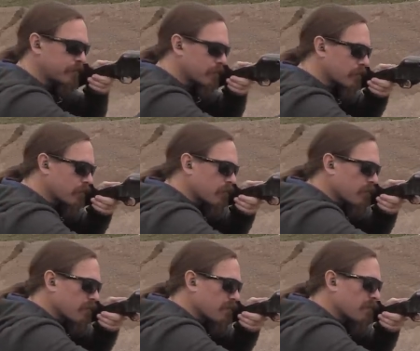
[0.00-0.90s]

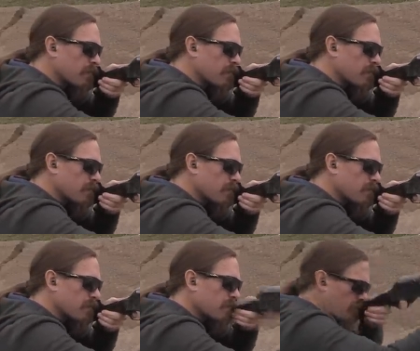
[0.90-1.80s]

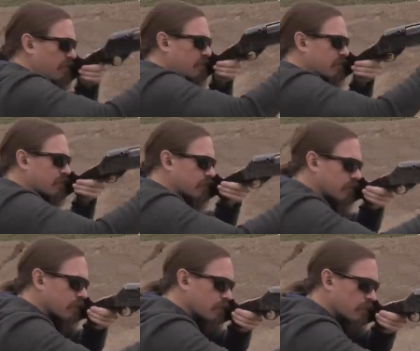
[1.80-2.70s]

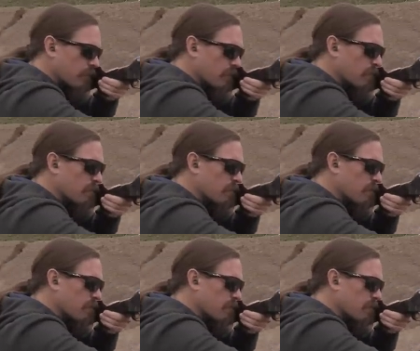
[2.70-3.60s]

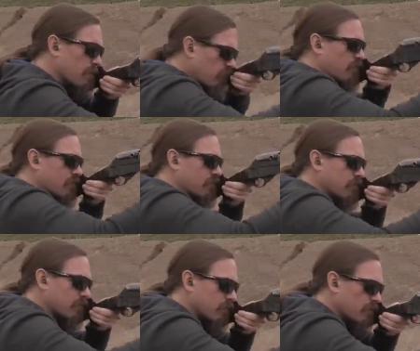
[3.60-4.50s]

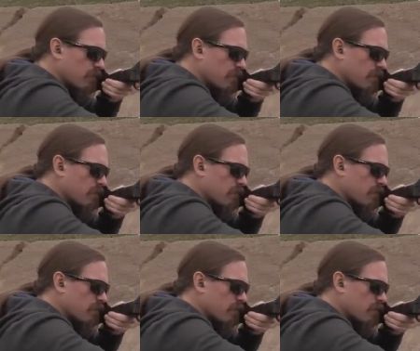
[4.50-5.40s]

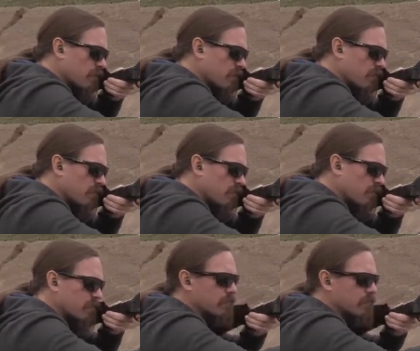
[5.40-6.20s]
Nothing is said.